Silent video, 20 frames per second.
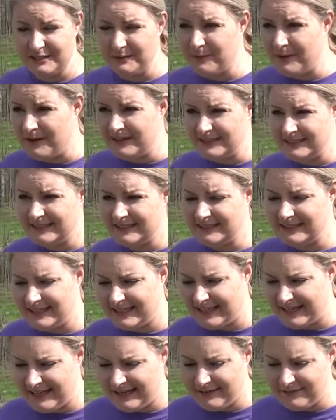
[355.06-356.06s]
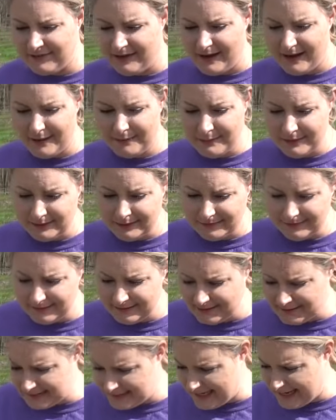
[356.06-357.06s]
She wants to leave. I'm a
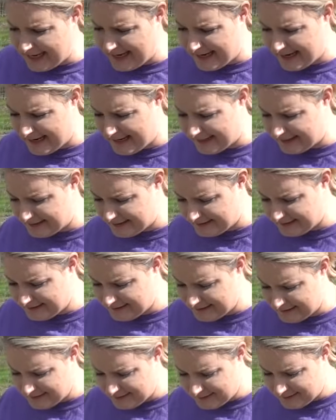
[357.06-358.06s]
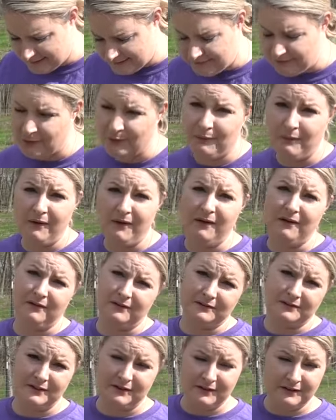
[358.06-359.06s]
little sad for
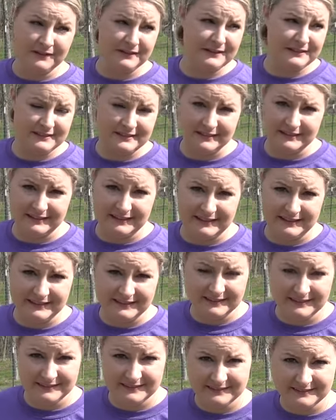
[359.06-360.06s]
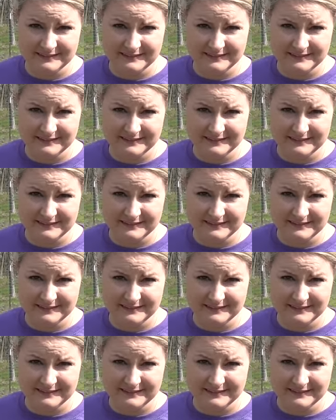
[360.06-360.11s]
Walt, well, honestly. Let me, let